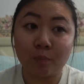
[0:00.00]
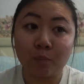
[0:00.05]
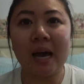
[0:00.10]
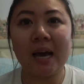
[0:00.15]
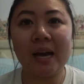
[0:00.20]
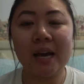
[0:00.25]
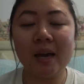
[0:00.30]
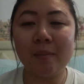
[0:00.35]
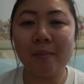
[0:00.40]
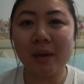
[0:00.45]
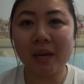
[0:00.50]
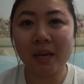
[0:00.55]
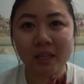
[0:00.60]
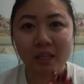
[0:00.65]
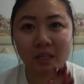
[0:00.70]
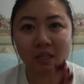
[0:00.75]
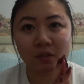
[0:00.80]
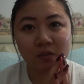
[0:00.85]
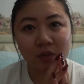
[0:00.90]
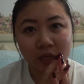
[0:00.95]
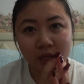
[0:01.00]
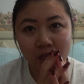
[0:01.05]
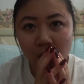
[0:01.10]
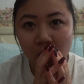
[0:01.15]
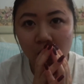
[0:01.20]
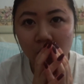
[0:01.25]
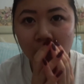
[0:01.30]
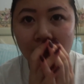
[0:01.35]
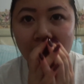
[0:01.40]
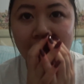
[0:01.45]
I am making this
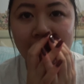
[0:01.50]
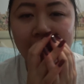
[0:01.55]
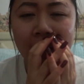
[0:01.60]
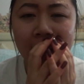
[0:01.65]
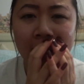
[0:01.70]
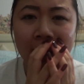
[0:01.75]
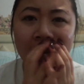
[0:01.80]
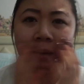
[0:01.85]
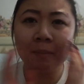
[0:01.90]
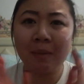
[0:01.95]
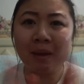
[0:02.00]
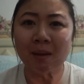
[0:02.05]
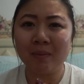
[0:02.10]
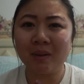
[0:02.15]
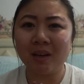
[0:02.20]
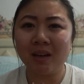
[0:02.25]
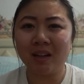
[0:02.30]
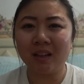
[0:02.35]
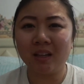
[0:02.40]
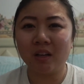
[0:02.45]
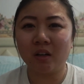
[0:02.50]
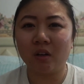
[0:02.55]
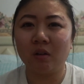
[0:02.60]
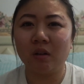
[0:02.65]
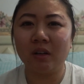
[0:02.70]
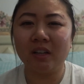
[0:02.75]
video and it might be a little,